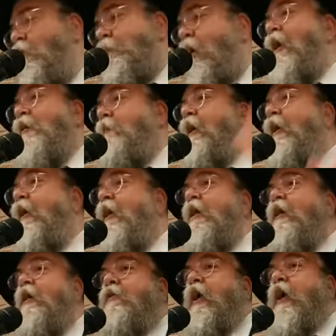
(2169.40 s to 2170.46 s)
with me or
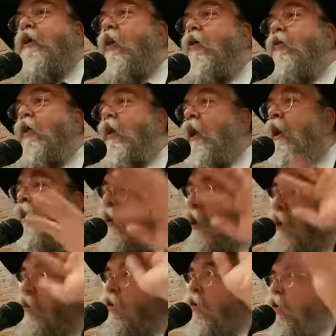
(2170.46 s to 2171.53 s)
by me, they
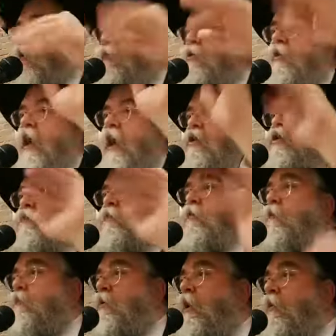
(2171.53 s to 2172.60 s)
know that I, I go
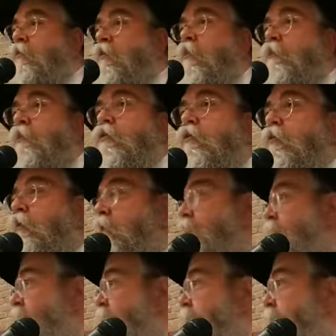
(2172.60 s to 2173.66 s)
off in tangents
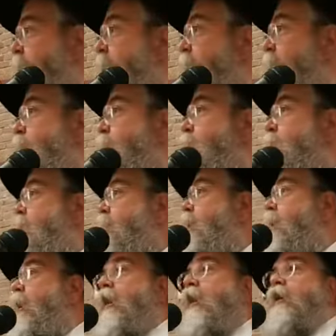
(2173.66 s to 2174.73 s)
sometimes. I'm going to do it now.
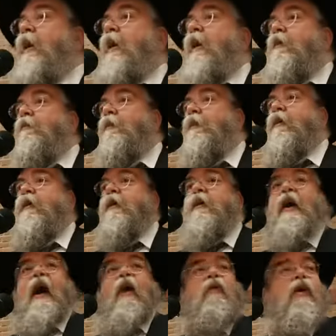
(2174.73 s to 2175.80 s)

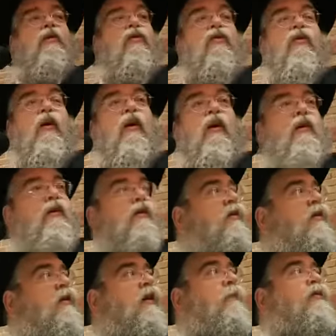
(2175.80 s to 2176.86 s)
Uh, I
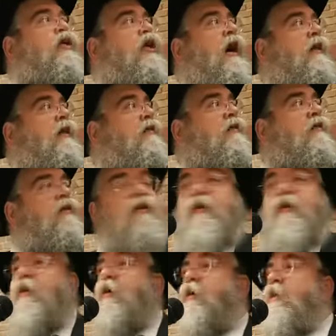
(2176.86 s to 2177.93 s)
once saw a
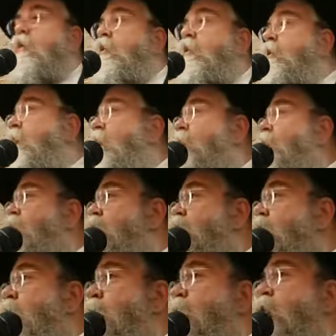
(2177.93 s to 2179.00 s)
shot.
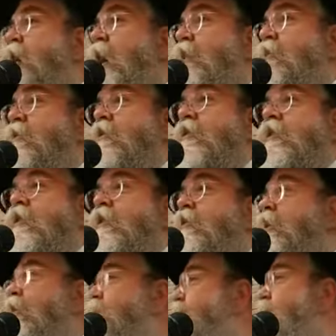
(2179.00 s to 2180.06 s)
I once saw a
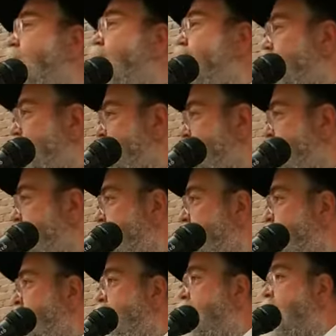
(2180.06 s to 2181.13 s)
shot that
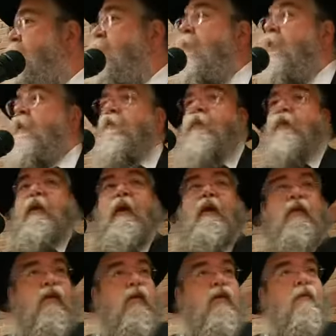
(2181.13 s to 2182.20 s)
really hurt me.
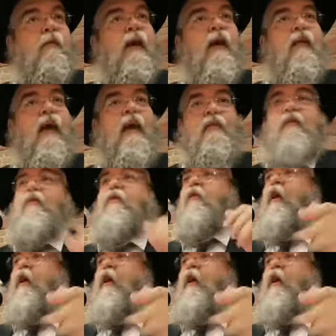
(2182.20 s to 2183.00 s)
And you you